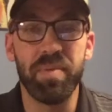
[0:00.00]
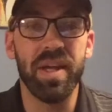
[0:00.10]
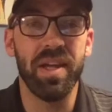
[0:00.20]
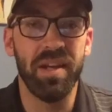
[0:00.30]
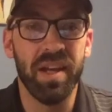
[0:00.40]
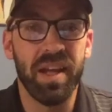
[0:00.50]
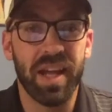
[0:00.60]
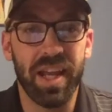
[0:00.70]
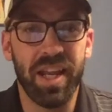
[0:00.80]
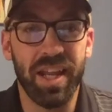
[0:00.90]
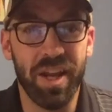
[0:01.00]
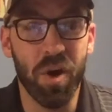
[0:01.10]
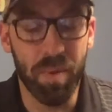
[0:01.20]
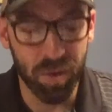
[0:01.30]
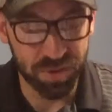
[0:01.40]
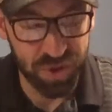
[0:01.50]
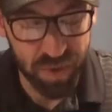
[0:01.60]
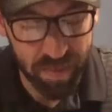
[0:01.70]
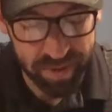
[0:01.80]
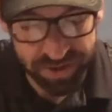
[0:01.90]
in and help hold you
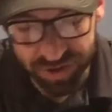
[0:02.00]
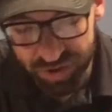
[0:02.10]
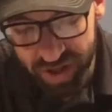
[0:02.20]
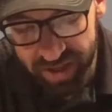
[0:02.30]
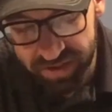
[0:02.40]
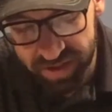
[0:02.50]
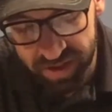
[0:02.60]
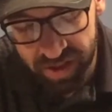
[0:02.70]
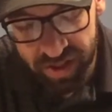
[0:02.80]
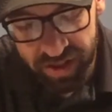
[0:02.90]
up as you're trying to